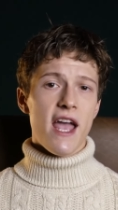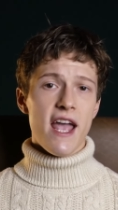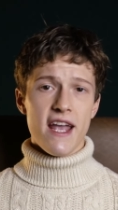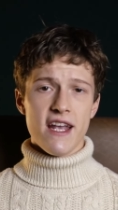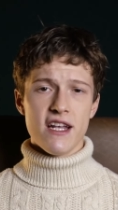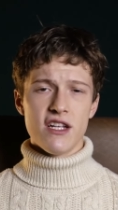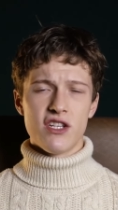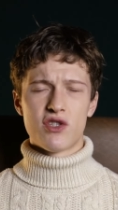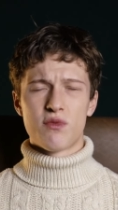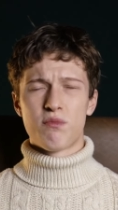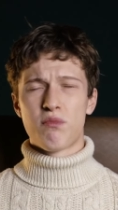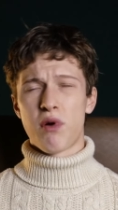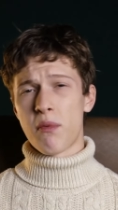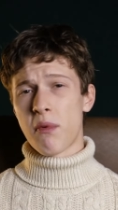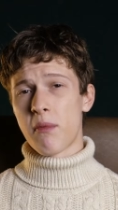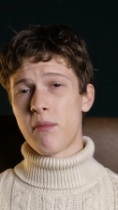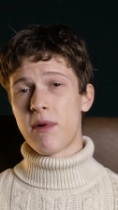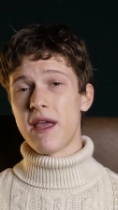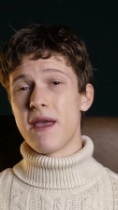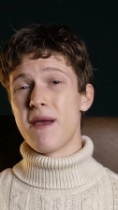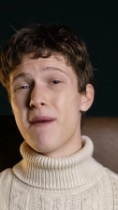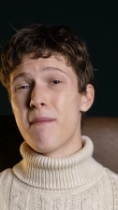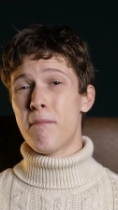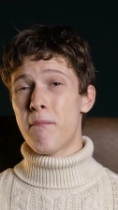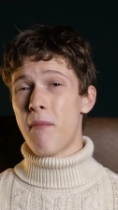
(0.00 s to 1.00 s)
is
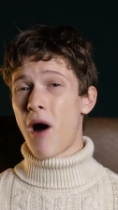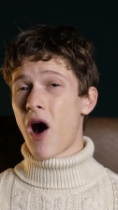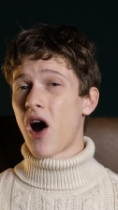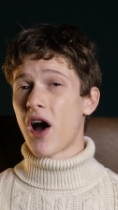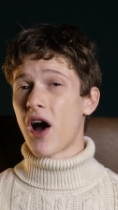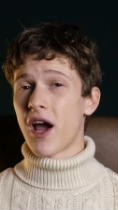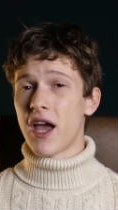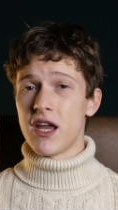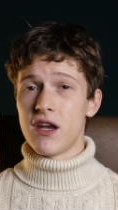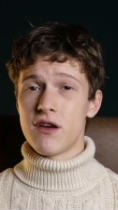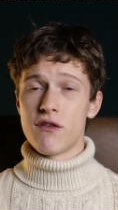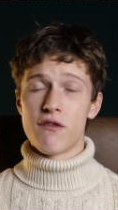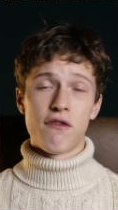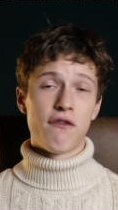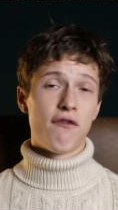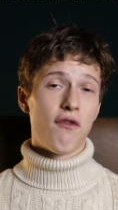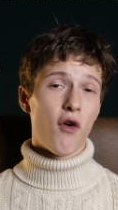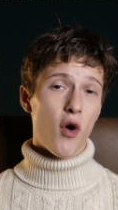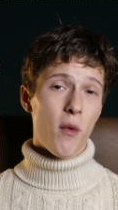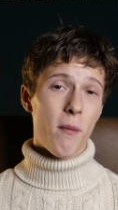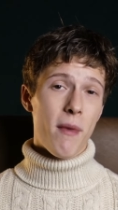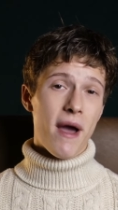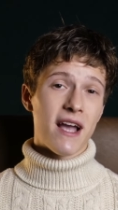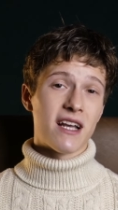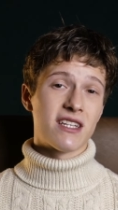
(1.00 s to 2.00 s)
probably mine,
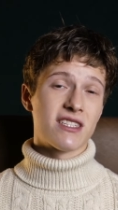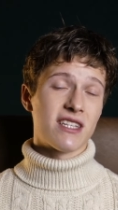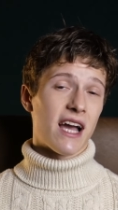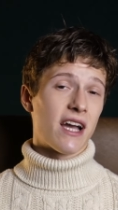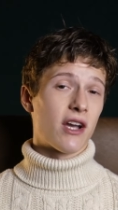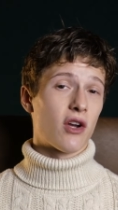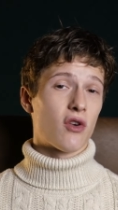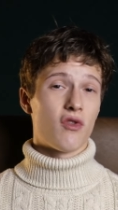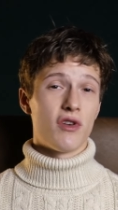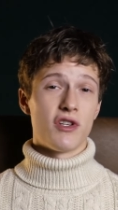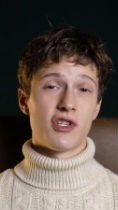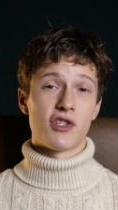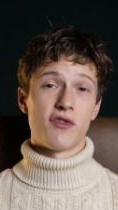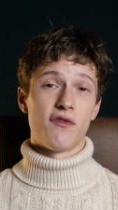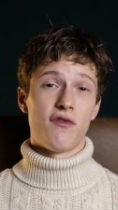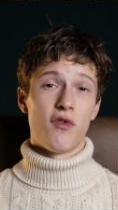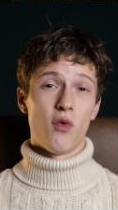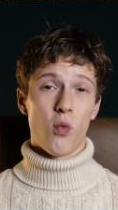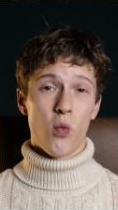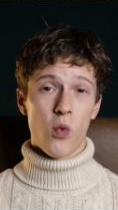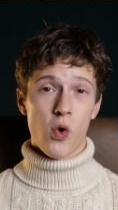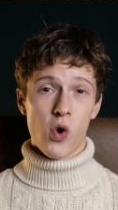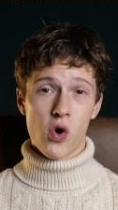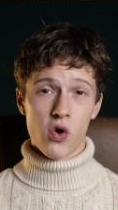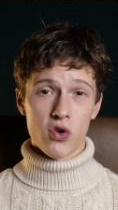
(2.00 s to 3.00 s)
Formex, and
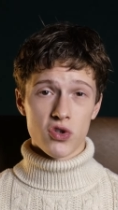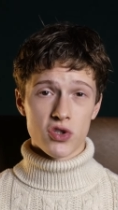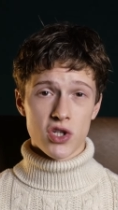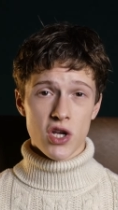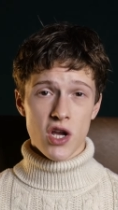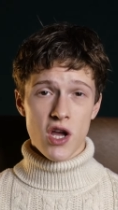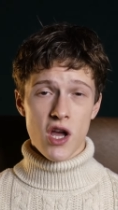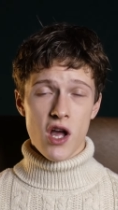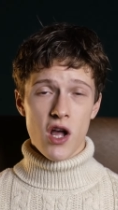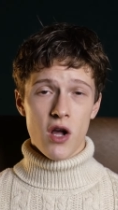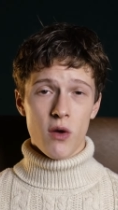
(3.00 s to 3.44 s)
Christopher Ward,